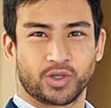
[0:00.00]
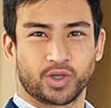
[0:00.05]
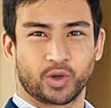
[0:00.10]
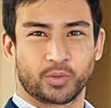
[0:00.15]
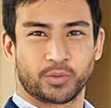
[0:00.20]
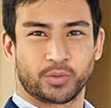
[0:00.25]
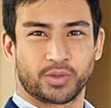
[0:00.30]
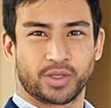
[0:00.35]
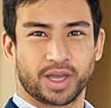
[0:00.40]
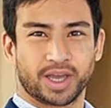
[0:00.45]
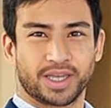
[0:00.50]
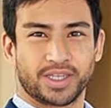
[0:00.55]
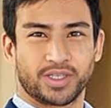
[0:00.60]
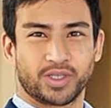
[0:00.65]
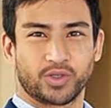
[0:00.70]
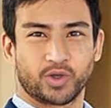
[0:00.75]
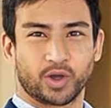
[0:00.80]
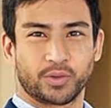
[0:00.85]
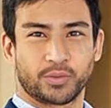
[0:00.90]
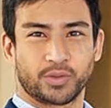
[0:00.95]
Kubernetes
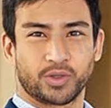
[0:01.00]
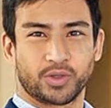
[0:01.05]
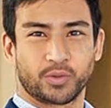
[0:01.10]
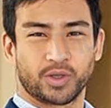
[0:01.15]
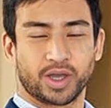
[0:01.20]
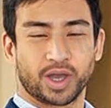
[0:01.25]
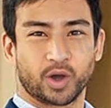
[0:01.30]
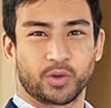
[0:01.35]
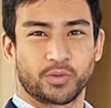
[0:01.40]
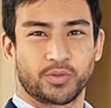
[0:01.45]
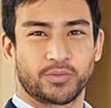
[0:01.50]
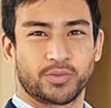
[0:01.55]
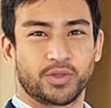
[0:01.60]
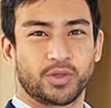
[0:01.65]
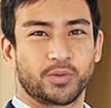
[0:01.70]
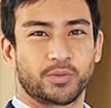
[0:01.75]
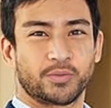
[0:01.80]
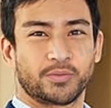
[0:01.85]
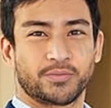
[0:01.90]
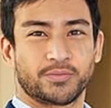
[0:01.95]
Troubleshooting
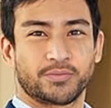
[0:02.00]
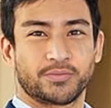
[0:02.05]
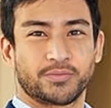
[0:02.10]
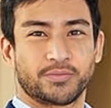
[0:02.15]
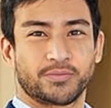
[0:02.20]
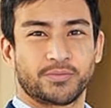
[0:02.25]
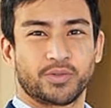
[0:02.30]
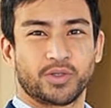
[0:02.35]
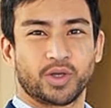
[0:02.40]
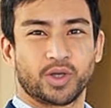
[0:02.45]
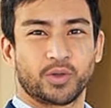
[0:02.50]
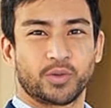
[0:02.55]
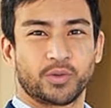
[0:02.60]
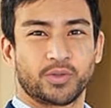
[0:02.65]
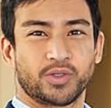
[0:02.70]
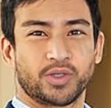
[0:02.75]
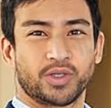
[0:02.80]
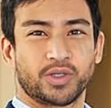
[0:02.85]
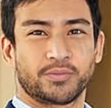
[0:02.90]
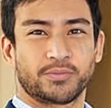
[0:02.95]
Overview.
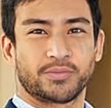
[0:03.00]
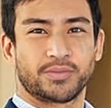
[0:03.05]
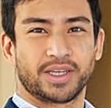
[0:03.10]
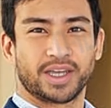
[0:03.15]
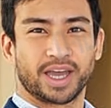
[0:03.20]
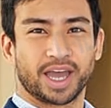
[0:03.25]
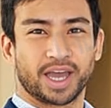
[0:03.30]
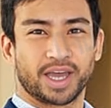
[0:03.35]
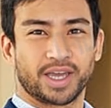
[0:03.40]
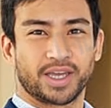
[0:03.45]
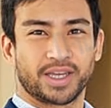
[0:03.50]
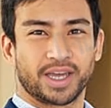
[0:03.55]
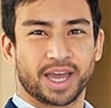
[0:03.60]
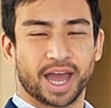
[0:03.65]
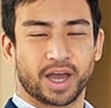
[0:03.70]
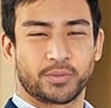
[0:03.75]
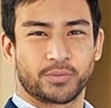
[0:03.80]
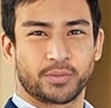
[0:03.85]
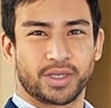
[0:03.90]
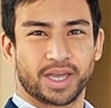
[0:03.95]
User: Hey,
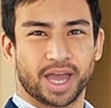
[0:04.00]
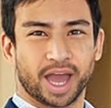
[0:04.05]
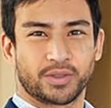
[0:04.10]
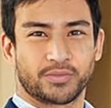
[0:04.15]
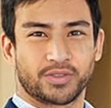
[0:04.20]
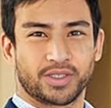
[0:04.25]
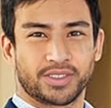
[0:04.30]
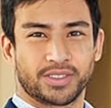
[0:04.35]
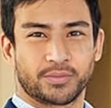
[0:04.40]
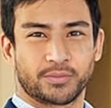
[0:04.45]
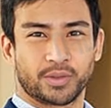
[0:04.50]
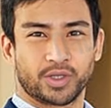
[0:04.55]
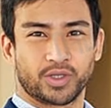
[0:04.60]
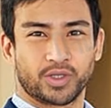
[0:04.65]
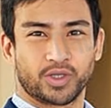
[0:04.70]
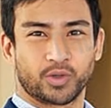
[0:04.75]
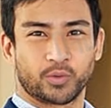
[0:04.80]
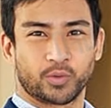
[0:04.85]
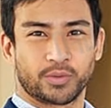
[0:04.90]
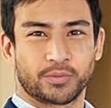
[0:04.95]
I've been having some
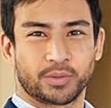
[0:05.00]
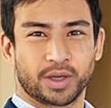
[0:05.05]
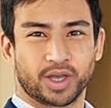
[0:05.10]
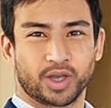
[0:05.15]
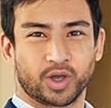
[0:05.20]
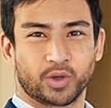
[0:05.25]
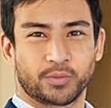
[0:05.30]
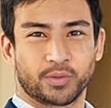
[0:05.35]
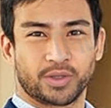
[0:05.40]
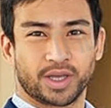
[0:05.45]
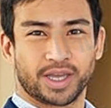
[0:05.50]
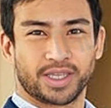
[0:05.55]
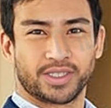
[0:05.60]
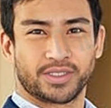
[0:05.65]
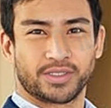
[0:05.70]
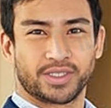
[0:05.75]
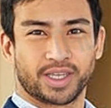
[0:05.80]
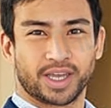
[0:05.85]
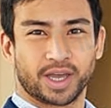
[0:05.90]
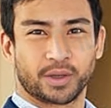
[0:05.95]
issues with my Kubernetes
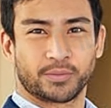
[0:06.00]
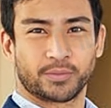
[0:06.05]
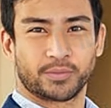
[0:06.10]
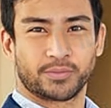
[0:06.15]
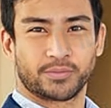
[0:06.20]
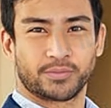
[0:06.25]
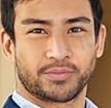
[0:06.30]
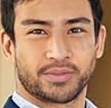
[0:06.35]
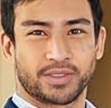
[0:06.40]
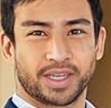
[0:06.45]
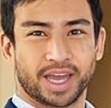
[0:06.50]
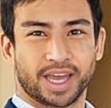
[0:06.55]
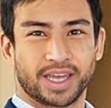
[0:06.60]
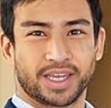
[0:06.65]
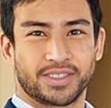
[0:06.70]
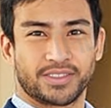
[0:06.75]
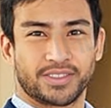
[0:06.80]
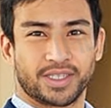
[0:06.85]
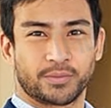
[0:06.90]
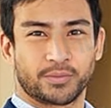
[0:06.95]
setup.
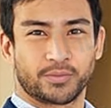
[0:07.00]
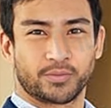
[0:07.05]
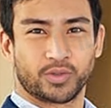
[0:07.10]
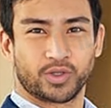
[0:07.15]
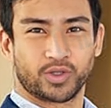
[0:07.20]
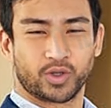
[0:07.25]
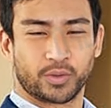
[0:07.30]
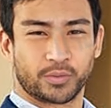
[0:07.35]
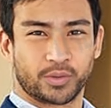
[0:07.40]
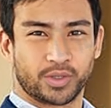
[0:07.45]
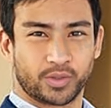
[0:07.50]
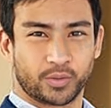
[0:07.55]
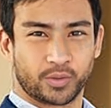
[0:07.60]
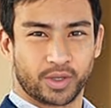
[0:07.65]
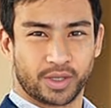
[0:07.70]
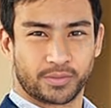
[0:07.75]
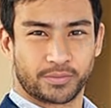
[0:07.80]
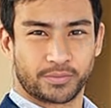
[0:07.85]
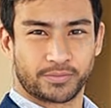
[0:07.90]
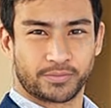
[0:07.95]
Any tips for
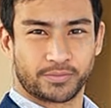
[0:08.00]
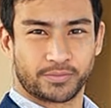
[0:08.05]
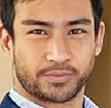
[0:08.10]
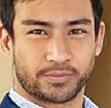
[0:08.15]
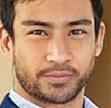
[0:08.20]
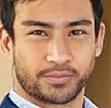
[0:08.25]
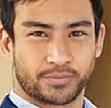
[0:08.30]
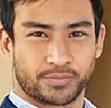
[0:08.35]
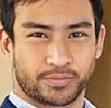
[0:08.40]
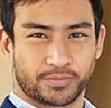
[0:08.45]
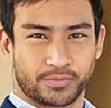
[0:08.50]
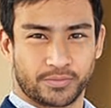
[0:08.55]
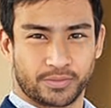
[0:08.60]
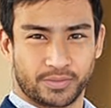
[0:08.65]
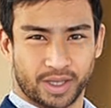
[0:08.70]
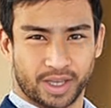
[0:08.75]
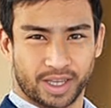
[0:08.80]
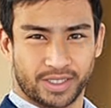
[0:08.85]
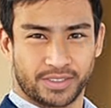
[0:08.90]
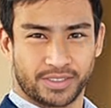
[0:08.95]
troubleshooting?
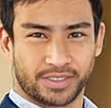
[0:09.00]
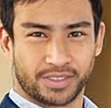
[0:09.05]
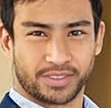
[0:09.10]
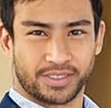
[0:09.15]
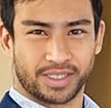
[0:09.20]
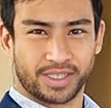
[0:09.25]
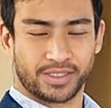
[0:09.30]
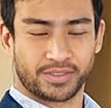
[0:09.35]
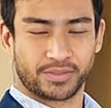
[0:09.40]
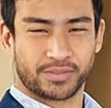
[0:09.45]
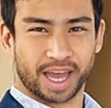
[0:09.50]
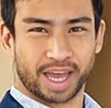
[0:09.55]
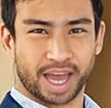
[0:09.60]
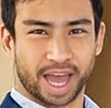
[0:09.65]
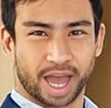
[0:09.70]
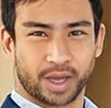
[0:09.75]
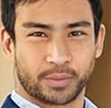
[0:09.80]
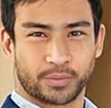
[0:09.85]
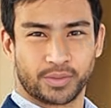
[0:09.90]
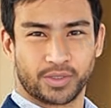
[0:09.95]
Assistant:
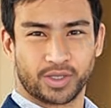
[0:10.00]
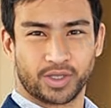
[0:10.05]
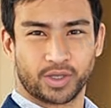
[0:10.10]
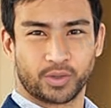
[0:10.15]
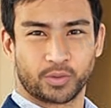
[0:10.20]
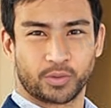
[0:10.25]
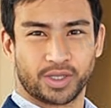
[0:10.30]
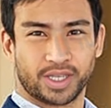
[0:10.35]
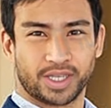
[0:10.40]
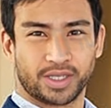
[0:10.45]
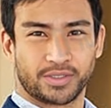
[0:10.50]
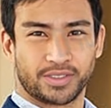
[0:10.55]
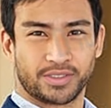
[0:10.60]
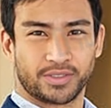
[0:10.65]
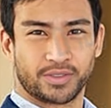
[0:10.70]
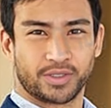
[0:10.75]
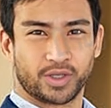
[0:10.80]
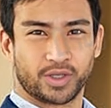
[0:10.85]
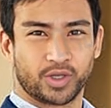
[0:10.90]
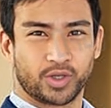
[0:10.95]
Absolutely.
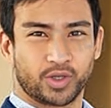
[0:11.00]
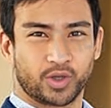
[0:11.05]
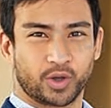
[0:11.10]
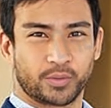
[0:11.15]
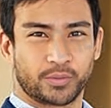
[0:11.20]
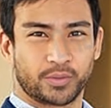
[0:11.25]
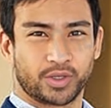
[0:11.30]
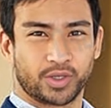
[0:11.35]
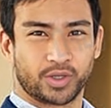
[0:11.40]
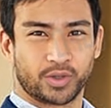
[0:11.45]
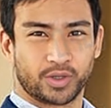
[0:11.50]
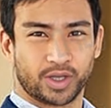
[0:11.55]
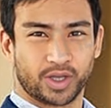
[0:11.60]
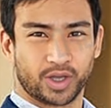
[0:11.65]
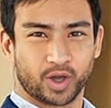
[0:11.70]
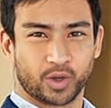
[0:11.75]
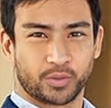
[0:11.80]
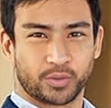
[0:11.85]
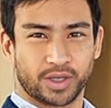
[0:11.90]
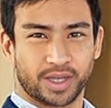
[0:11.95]
Troubleshooting
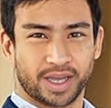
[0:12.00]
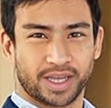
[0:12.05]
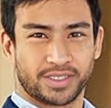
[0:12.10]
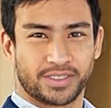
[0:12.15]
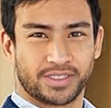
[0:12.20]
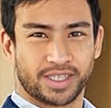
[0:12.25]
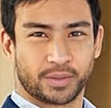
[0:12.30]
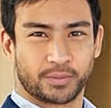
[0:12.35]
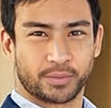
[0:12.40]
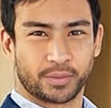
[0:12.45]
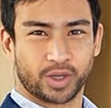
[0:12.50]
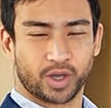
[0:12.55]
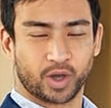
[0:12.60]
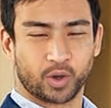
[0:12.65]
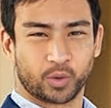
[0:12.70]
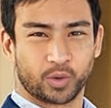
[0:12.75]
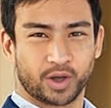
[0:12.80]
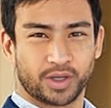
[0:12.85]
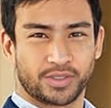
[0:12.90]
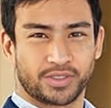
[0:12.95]
Kubernetes can be
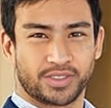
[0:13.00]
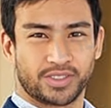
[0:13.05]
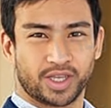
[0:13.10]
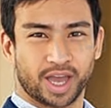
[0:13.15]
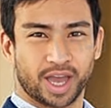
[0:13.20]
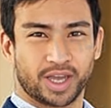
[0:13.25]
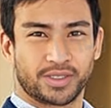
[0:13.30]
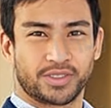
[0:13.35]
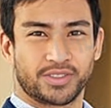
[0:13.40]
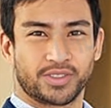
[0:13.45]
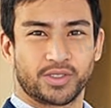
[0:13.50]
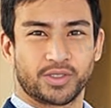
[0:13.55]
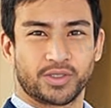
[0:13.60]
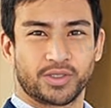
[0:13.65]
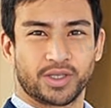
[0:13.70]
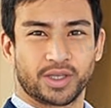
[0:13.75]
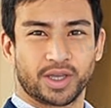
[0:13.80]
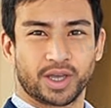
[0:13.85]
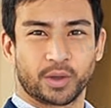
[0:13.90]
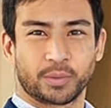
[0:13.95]
quite the challenge,
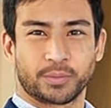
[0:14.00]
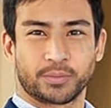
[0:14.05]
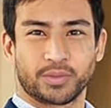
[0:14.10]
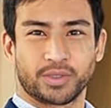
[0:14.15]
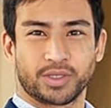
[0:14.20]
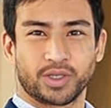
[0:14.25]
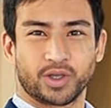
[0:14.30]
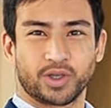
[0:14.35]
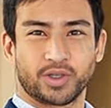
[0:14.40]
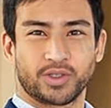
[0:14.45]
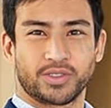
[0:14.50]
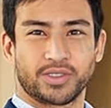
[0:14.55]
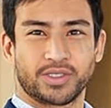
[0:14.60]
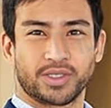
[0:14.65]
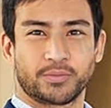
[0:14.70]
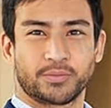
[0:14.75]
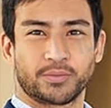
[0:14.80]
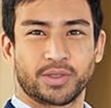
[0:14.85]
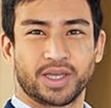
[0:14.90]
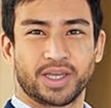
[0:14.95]
but there are
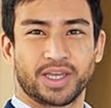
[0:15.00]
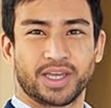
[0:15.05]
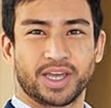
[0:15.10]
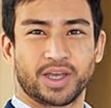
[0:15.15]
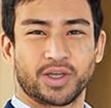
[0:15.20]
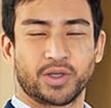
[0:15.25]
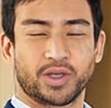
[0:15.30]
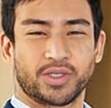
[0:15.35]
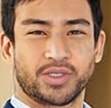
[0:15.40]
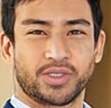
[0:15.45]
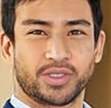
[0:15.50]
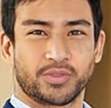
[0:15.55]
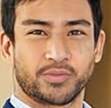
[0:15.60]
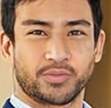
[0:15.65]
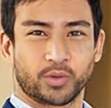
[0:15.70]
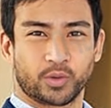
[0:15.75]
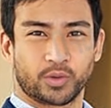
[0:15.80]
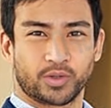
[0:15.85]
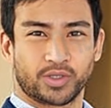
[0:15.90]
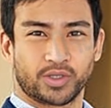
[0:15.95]
some key areas to
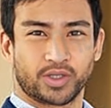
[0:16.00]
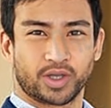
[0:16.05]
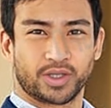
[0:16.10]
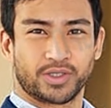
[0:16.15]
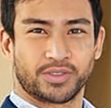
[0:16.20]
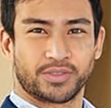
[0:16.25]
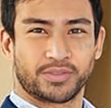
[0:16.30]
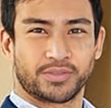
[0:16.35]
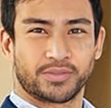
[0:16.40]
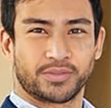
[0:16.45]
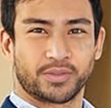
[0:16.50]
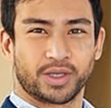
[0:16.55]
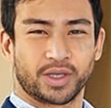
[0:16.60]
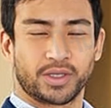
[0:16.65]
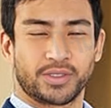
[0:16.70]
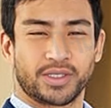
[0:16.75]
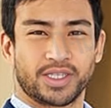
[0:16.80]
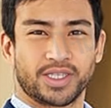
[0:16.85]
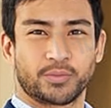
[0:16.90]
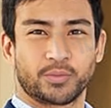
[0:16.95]
focus on.
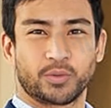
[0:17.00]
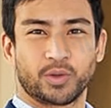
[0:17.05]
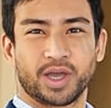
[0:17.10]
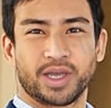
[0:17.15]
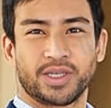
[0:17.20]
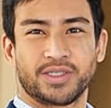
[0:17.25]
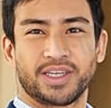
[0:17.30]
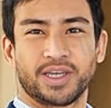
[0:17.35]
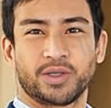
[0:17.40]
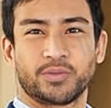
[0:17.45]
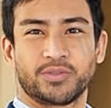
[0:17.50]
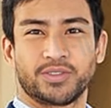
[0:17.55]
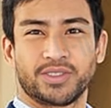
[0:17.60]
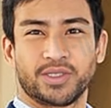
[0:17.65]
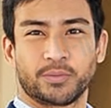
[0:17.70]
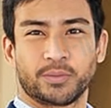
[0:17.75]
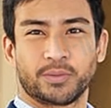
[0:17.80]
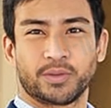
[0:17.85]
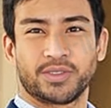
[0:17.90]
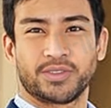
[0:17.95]
Let's break it down
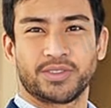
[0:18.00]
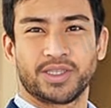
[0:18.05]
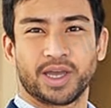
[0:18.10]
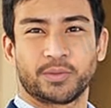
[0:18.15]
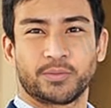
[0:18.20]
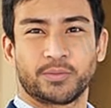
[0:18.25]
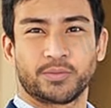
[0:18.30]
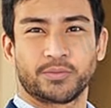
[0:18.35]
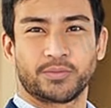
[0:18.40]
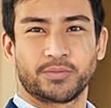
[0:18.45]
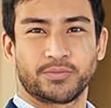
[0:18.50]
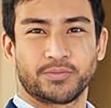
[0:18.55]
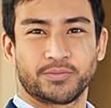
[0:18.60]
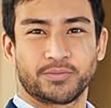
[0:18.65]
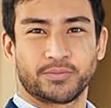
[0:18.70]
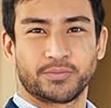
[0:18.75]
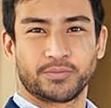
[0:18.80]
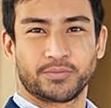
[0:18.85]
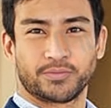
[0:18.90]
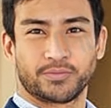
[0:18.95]
step by step.
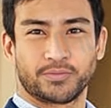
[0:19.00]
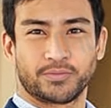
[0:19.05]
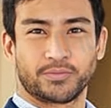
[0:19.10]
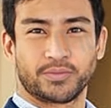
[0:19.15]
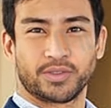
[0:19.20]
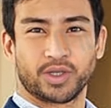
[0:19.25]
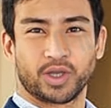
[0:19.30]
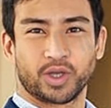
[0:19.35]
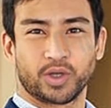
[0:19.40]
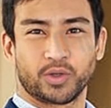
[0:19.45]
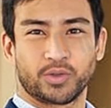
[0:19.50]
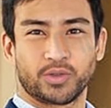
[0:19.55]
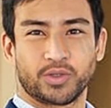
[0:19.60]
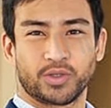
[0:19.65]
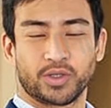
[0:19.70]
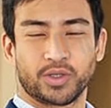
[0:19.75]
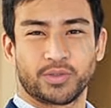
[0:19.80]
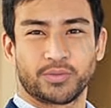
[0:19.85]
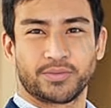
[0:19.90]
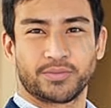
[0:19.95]

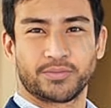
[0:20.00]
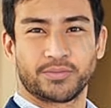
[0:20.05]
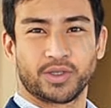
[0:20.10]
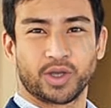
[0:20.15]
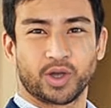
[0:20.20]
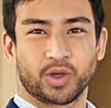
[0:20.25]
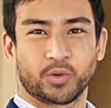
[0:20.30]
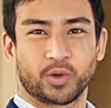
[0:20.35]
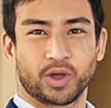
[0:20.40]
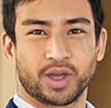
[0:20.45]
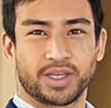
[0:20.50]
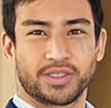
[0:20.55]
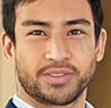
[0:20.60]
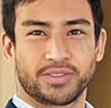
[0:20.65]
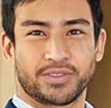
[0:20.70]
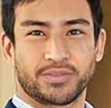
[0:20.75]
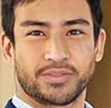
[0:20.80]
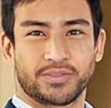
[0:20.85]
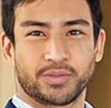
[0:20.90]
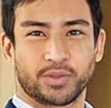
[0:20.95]
User:
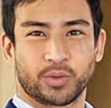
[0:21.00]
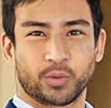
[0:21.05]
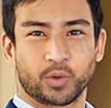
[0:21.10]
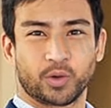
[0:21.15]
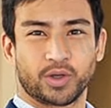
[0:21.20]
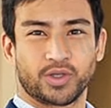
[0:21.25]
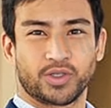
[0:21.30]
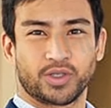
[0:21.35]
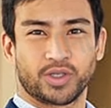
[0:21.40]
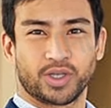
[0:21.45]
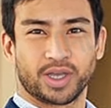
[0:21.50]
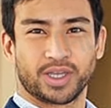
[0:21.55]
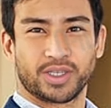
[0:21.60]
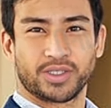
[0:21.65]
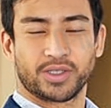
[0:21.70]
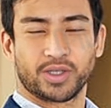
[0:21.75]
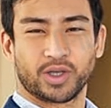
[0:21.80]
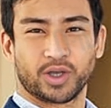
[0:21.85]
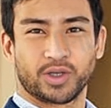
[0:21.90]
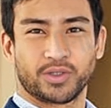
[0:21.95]
Great. Where should I
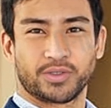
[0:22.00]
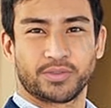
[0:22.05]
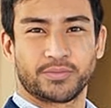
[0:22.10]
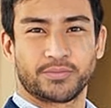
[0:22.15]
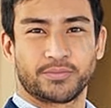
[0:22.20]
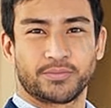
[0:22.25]
start?